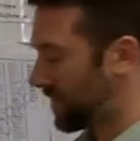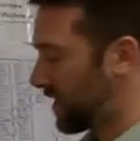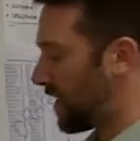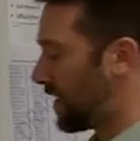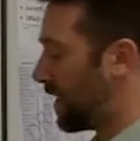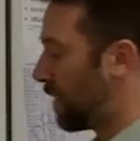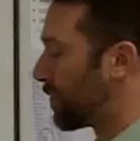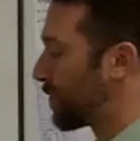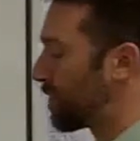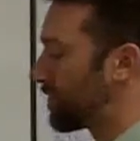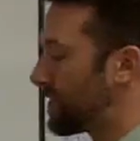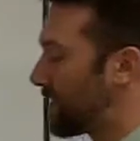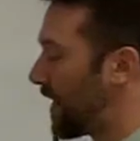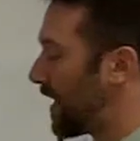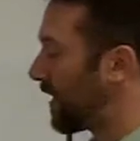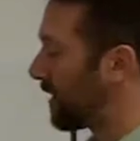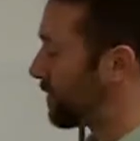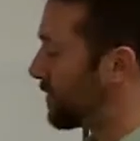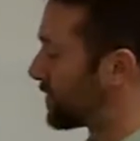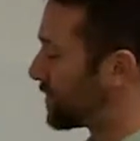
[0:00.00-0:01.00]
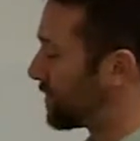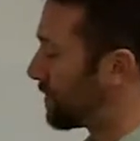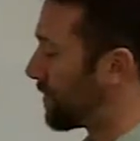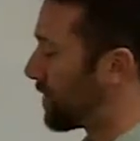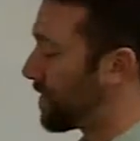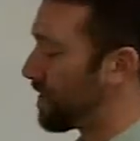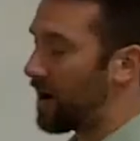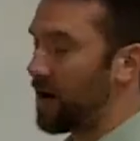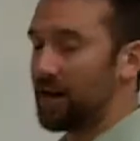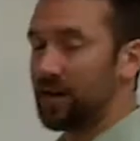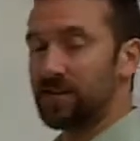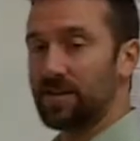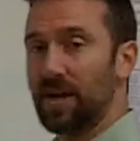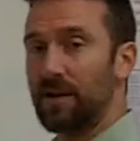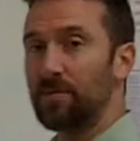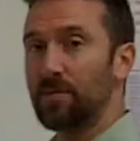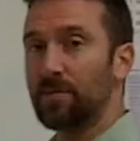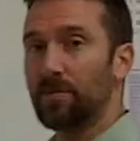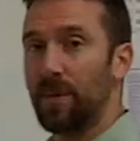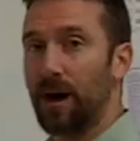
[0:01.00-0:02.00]
a number of the elements in the periodic
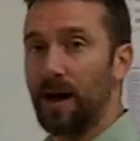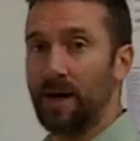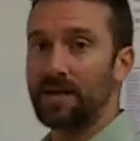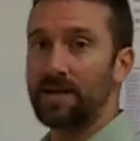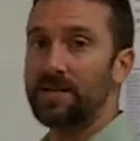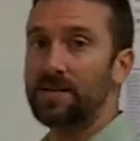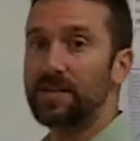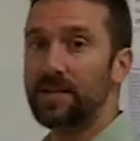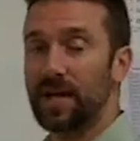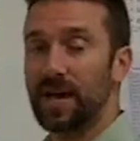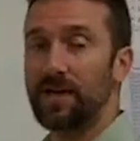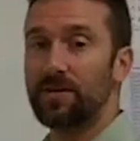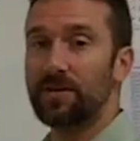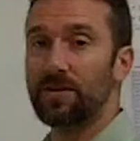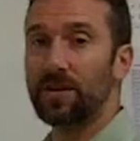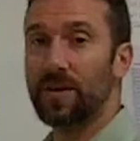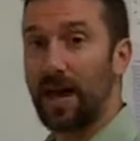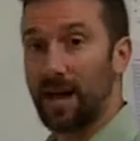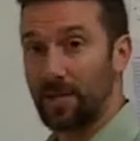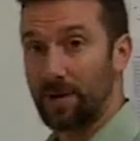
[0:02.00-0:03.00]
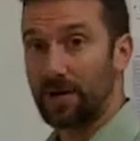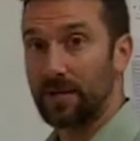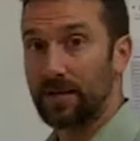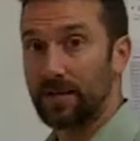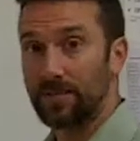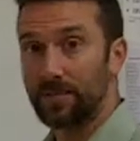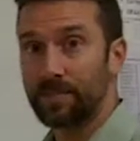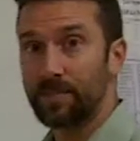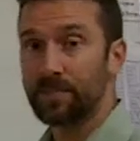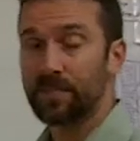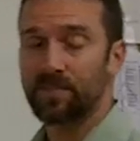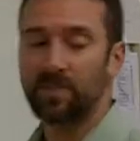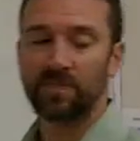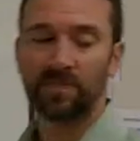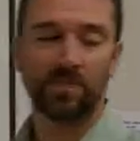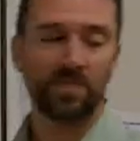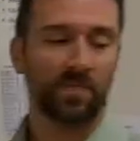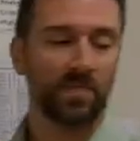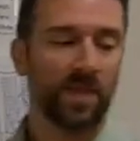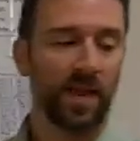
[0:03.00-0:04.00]
table bonded together chemically.
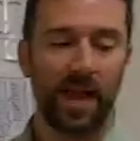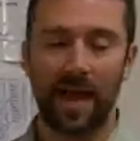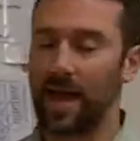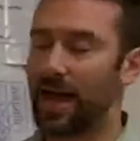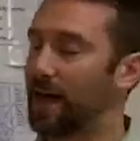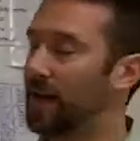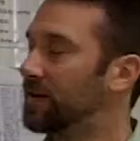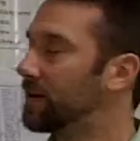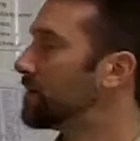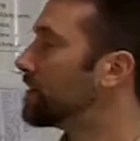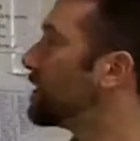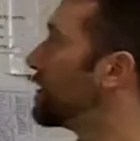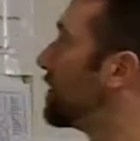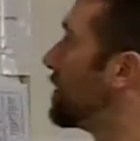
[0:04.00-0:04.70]
And